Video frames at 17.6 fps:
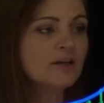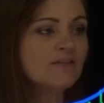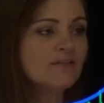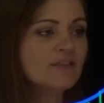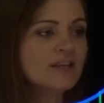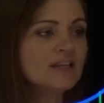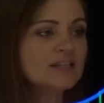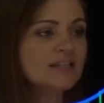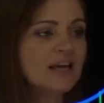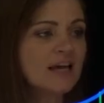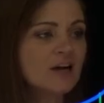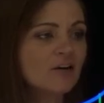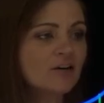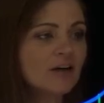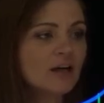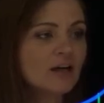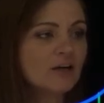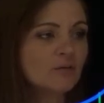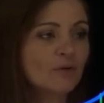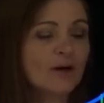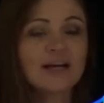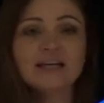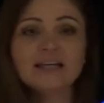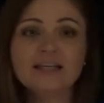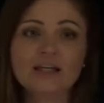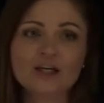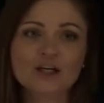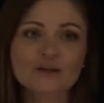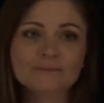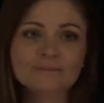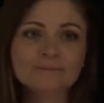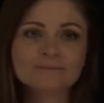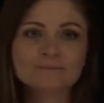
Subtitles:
of this area right here.